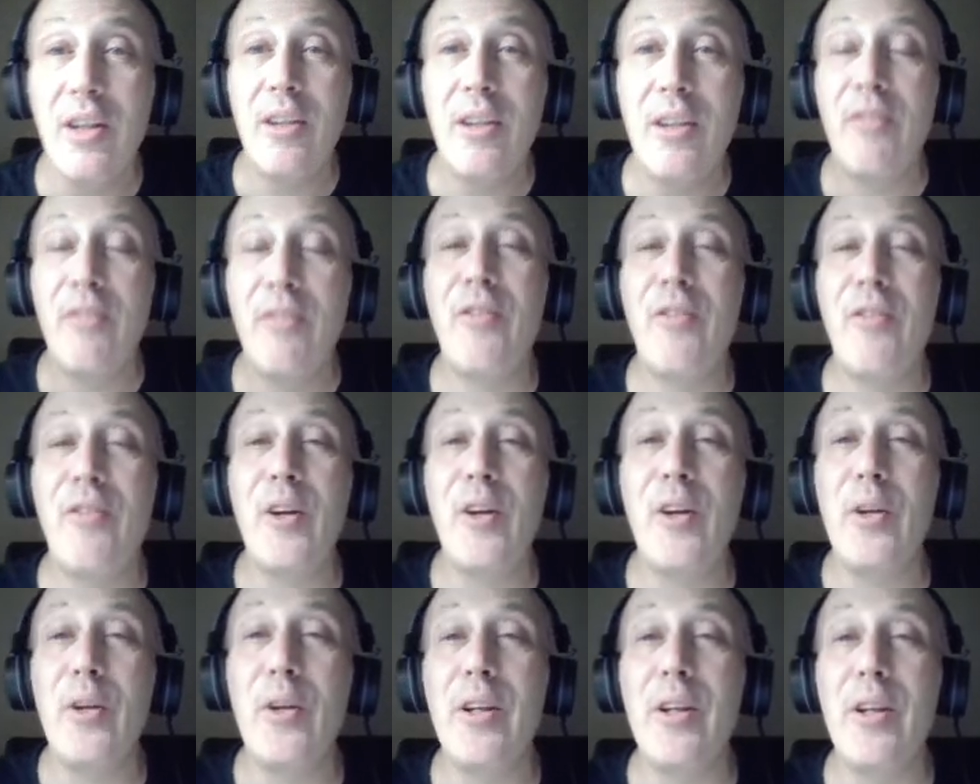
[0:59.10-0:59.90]

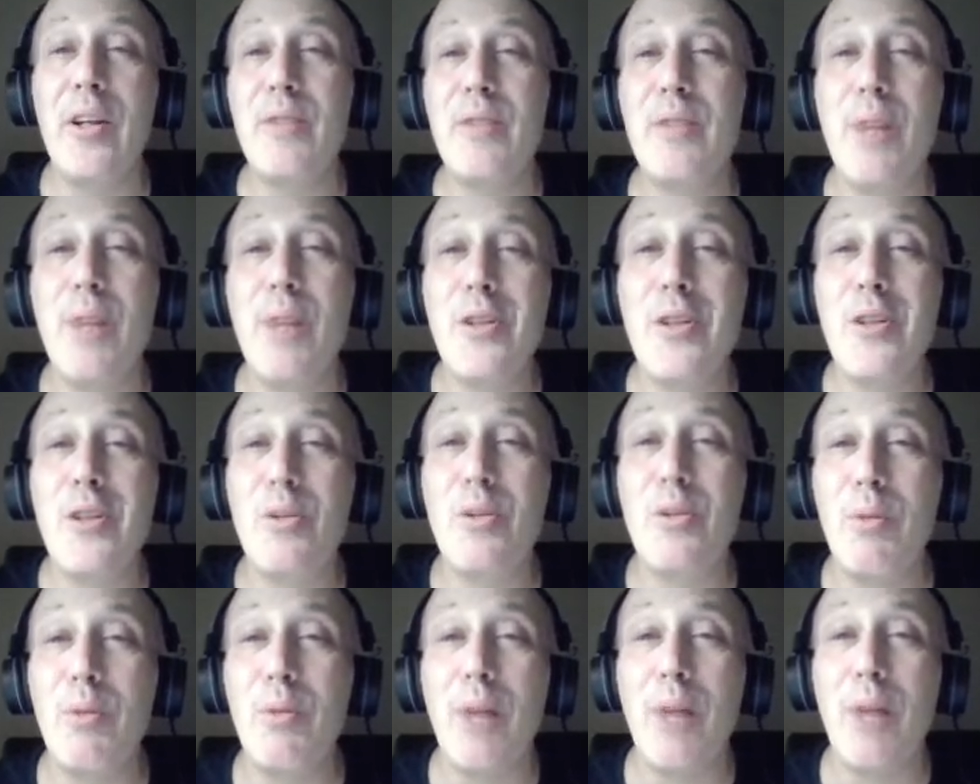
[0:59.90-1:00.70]
Filled it as much as
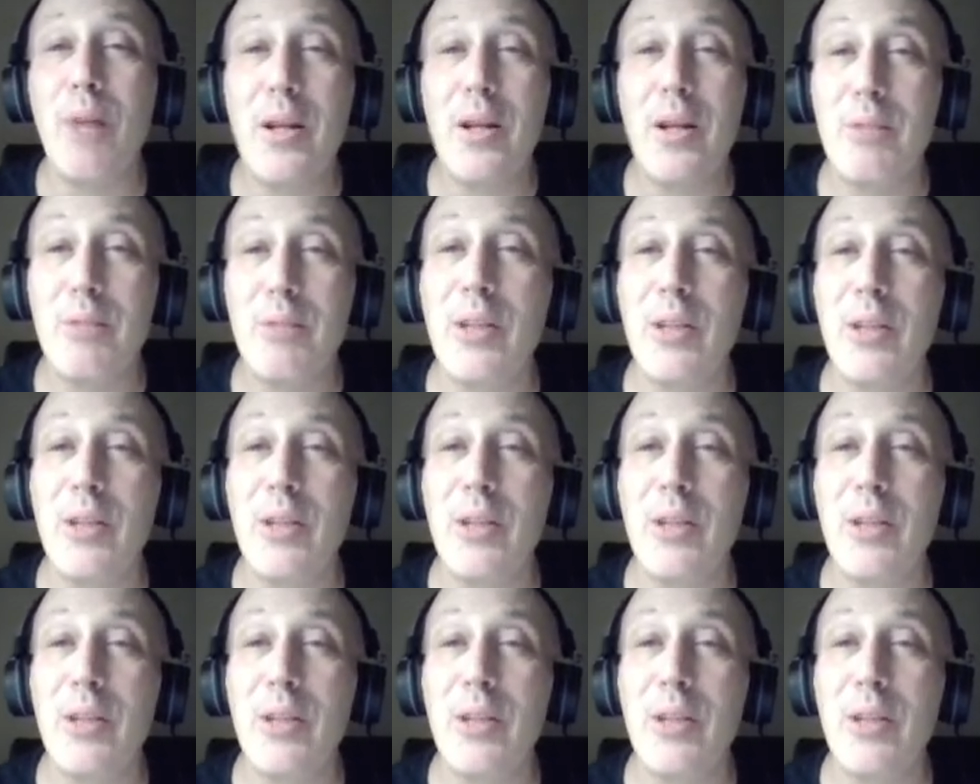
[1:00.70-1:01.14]
we possibly